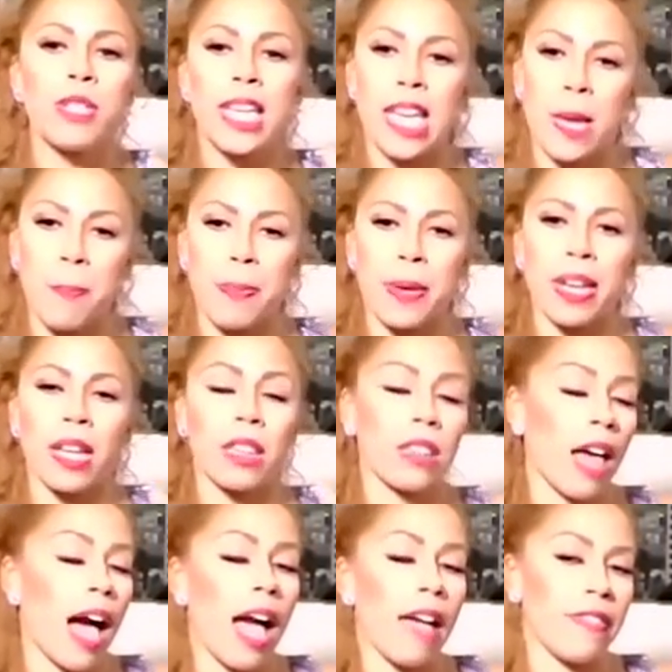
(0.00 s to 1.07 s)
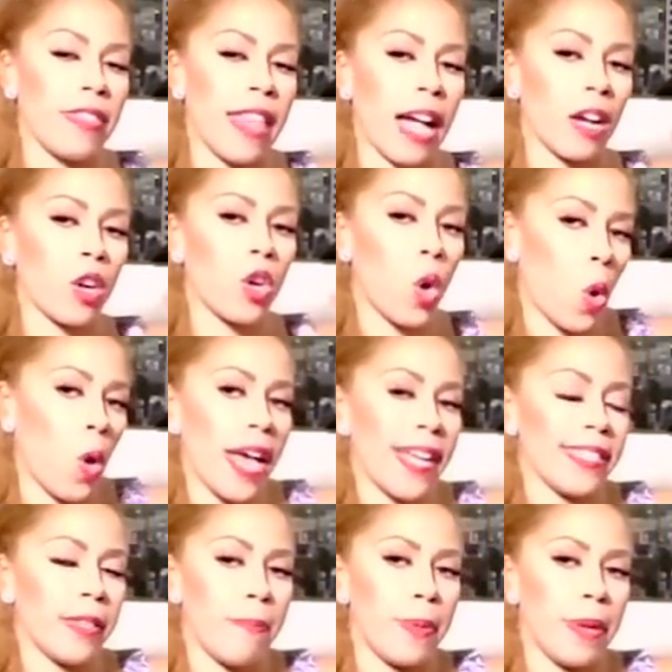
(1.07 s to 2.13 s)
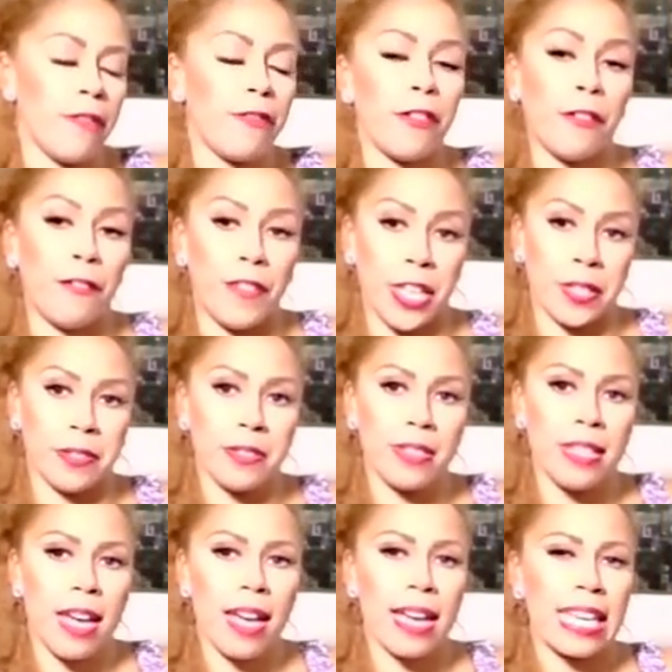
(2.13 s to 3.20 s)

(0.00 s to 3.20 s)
keep it alive and that goal hasn't been fulfilled,